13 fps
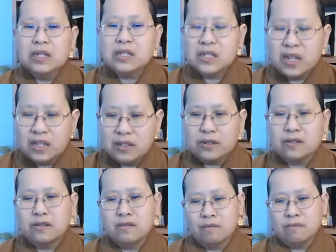
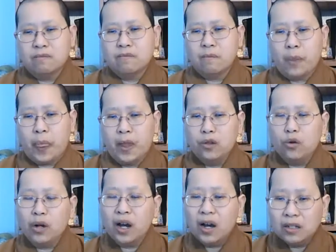Since
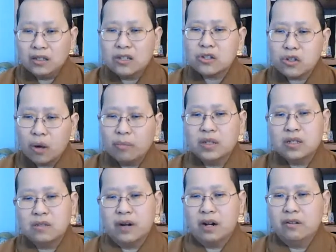you can't stop
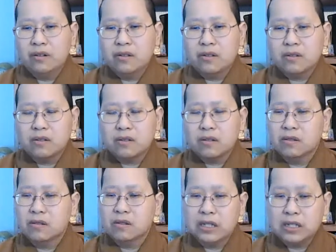this virus,
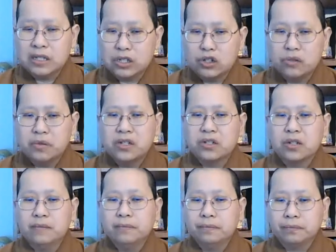this
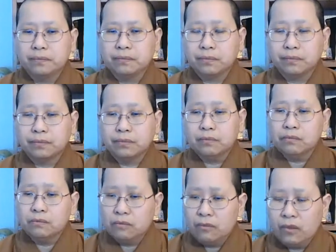situation,
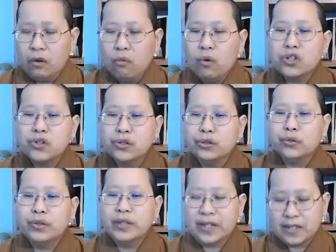what should you
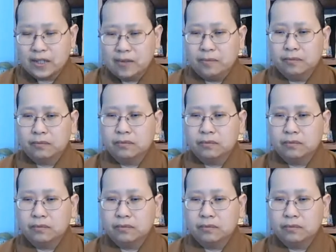do next?